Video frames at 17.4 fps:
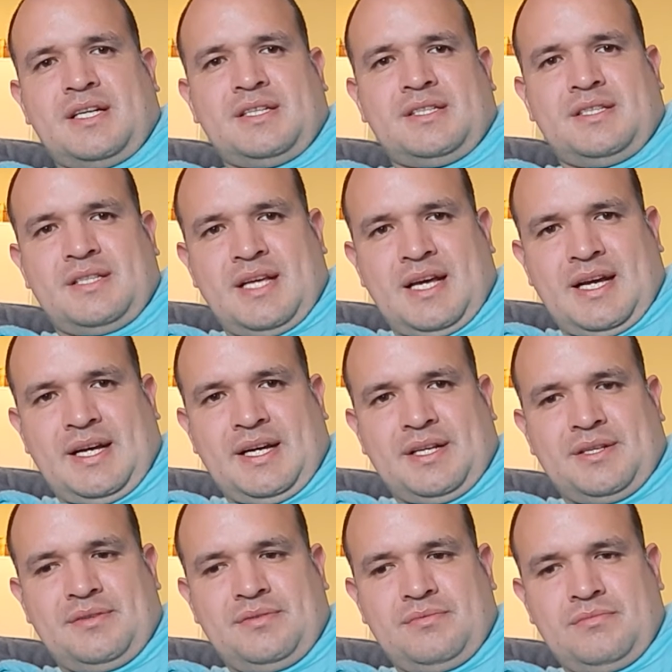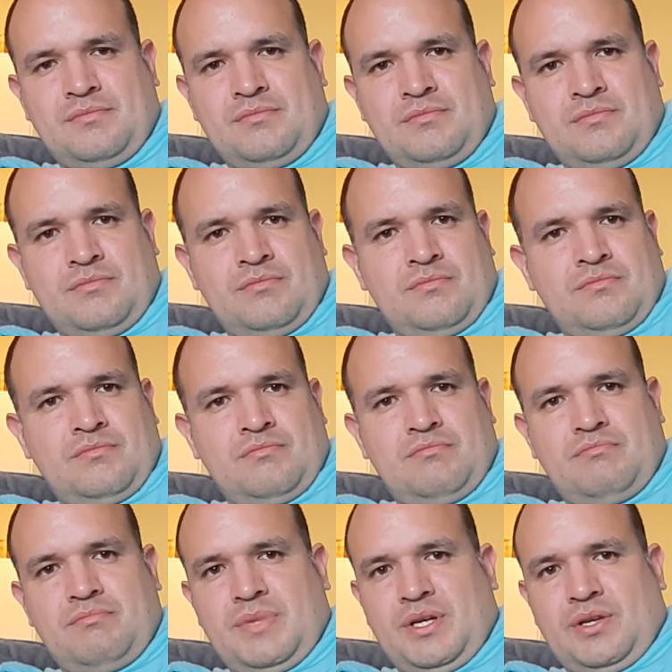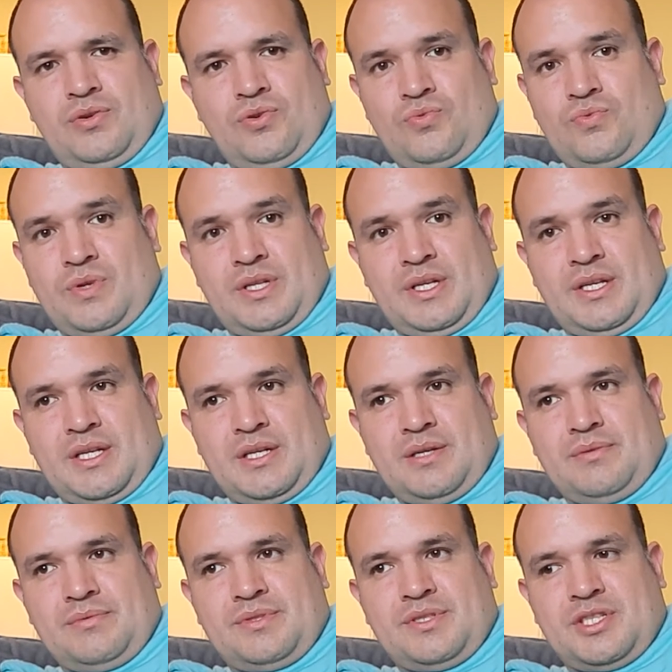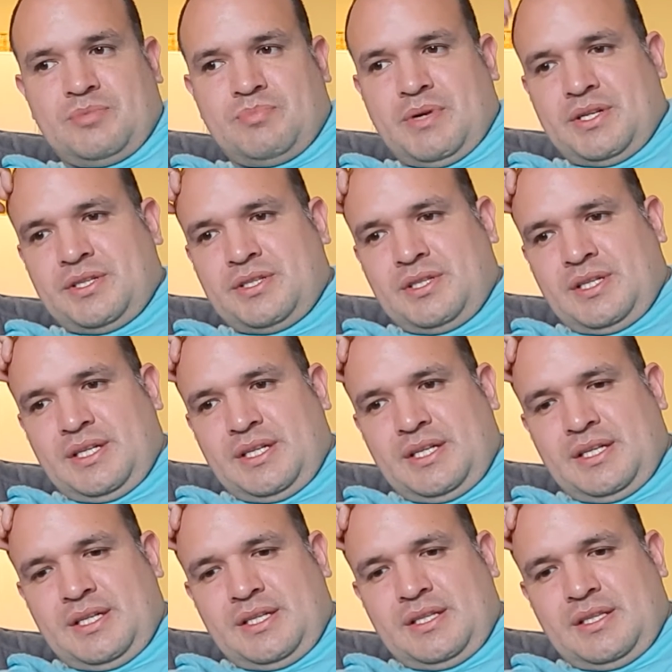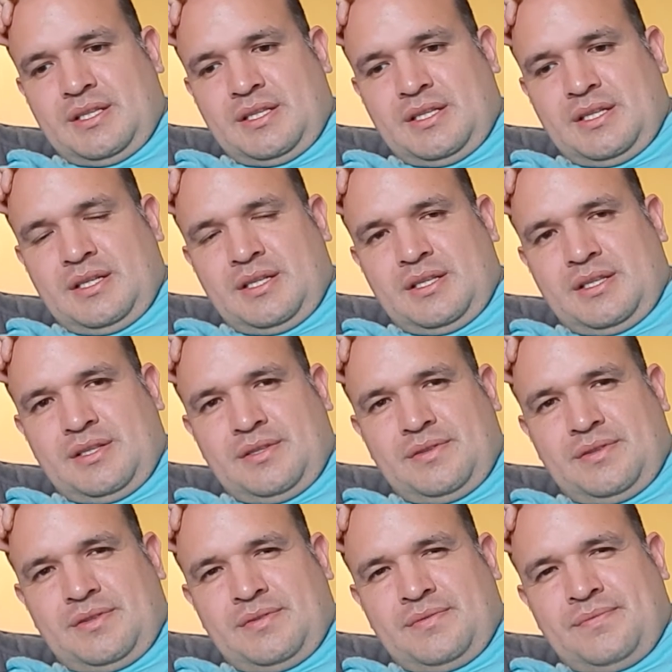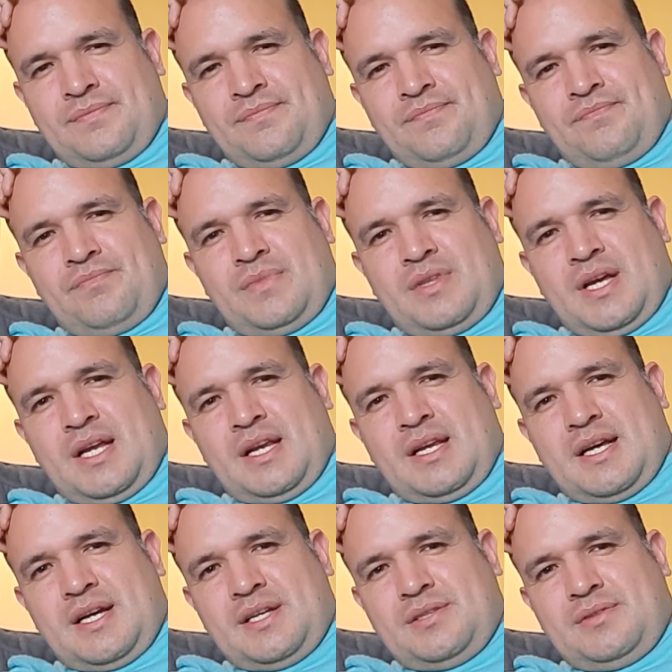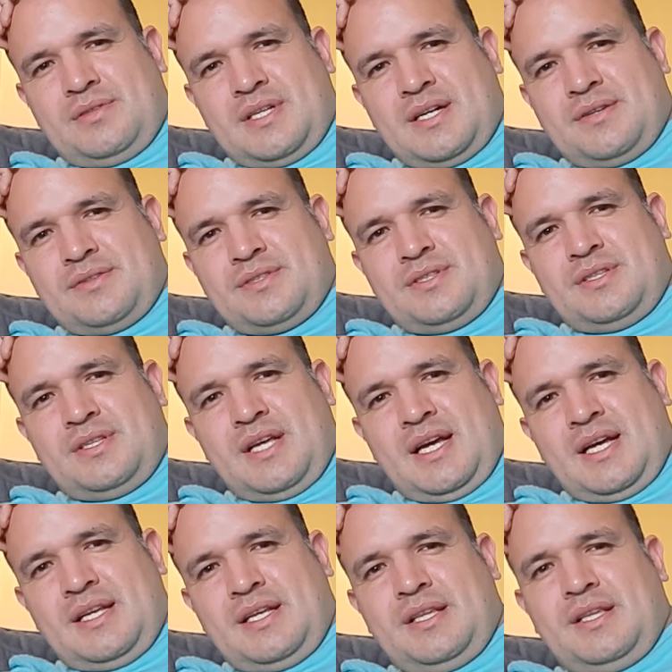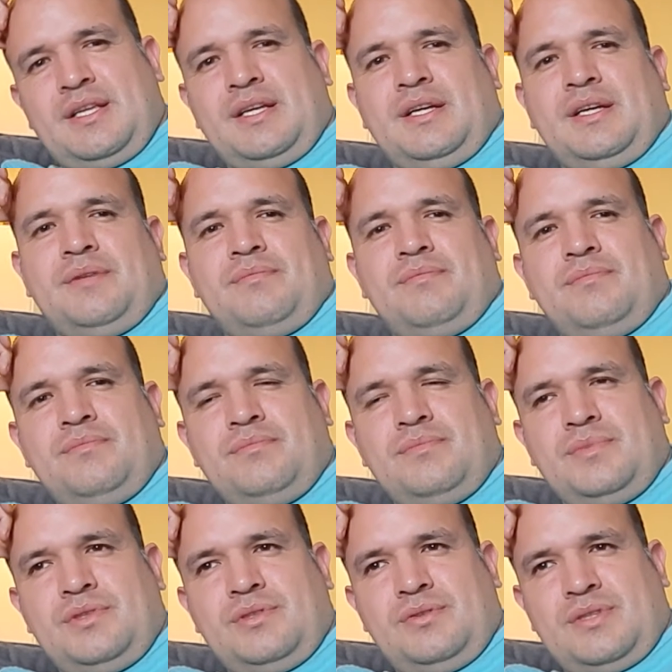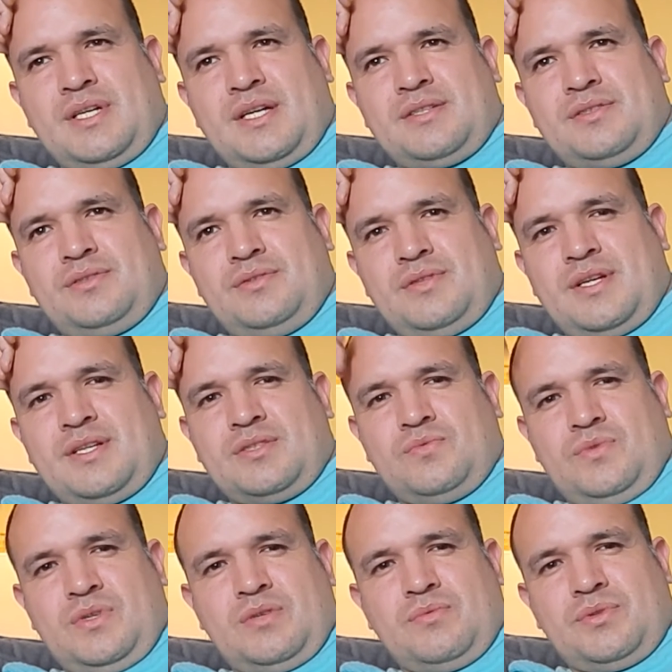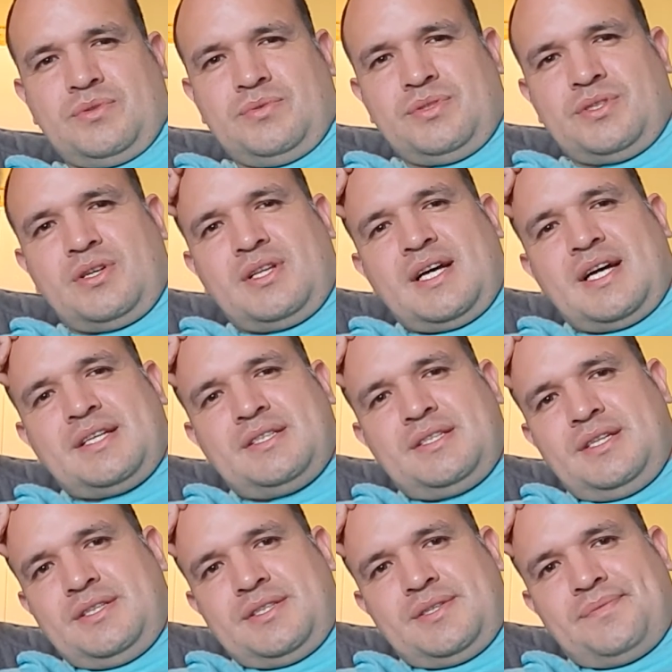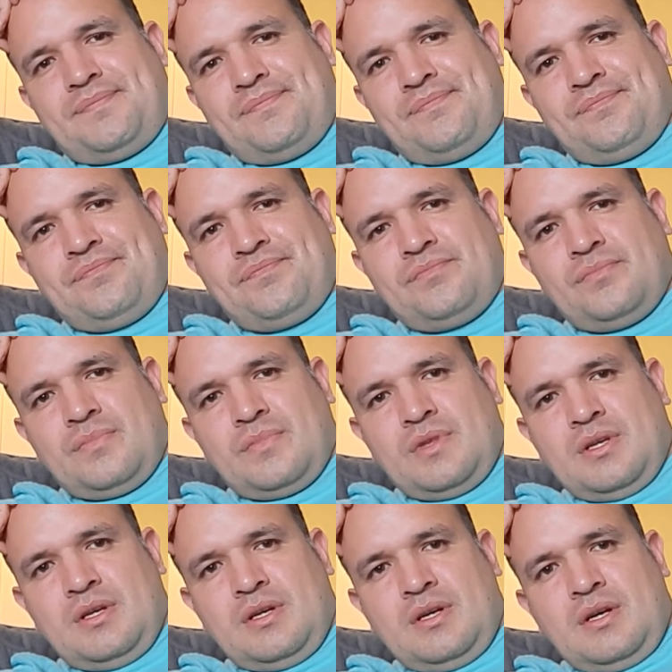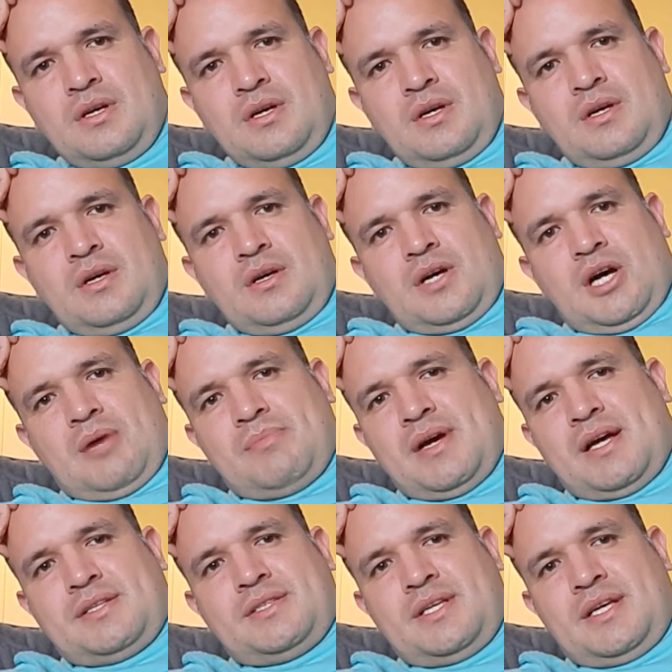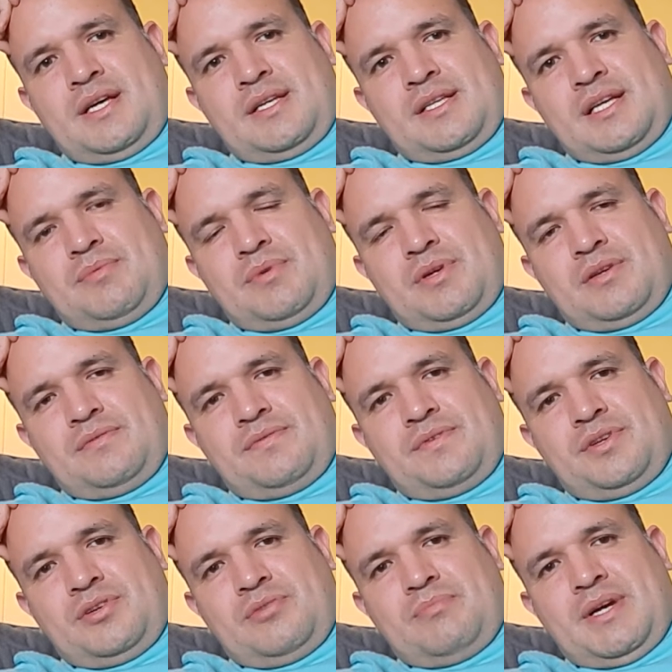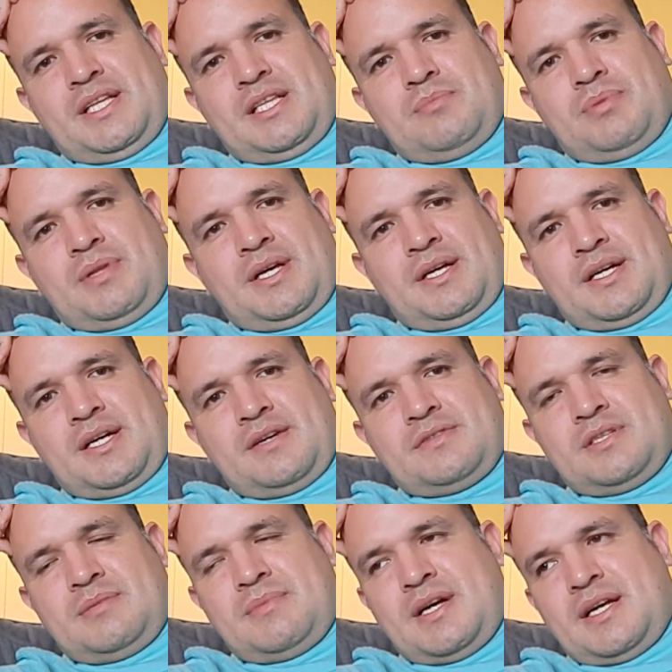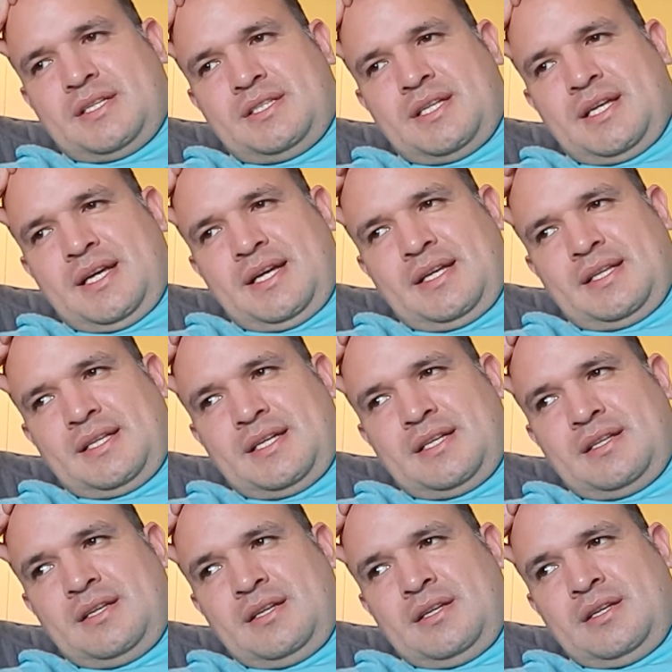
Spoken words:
had stayed, I mean, who really knows? Especially in 99, 2000, and in the 2000, 2001, which was their last season. I'm not saying they would have, made the playoffs. I'm not saying that,